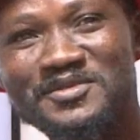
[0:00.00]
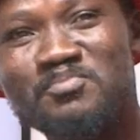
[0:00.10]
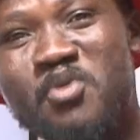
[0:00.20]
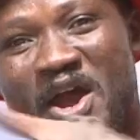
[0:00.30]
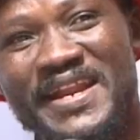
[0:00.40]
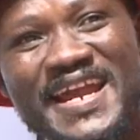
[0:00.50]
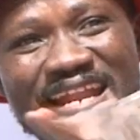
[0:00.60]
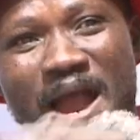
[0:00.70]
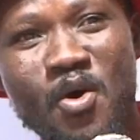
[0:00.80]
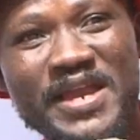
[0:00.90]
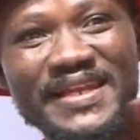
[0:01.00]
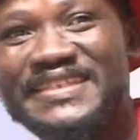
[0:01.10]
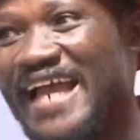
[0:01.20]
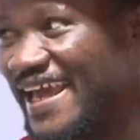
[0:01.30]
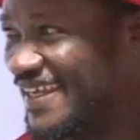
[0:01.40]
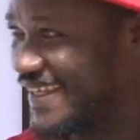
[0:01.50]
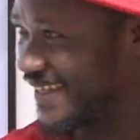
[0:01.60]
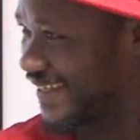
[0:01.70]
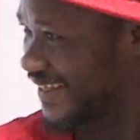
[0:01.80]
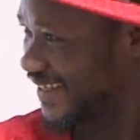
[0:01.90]
Bonina, we any giant.
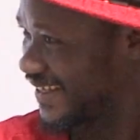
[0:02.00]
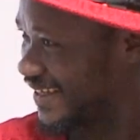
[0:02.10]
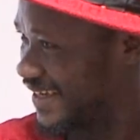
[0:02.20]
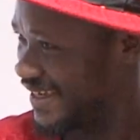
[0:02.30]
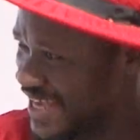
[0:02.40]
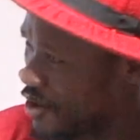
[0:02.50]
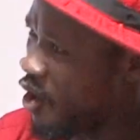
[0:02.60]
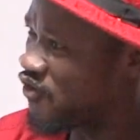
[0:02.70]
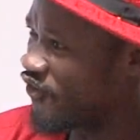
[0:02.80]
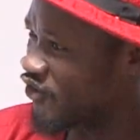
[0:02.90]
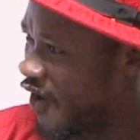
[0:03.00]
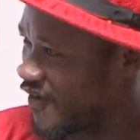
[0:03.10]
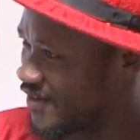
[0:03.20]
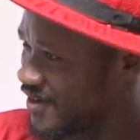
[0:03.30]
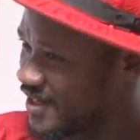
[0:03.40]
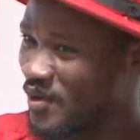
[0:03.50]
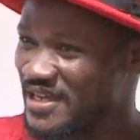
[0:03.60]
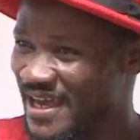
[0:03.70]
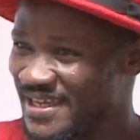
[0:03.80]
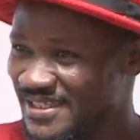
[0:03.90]
Near Wolfro, no,
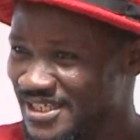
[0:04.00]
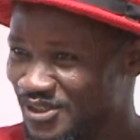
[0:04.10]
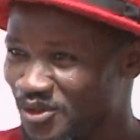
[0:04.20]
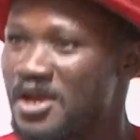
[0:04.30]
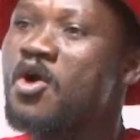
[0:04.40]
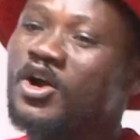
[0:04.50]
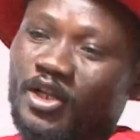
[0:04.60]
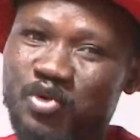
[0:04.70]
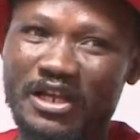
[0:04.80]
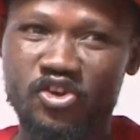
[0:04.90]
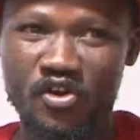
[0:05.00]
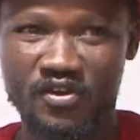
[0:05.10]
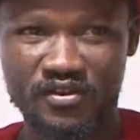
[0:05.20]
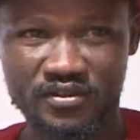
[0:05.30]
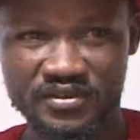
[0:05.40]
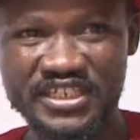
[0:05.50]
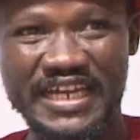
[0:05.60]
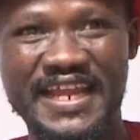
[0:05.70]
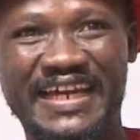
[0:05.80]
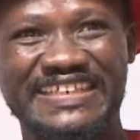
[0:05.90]
ya him, you know. Or not was so? Teacher
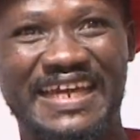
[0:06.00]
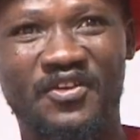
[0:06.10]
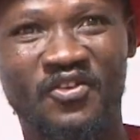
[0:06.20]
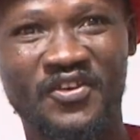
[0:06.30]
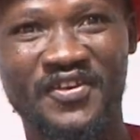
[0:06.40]
Necasano.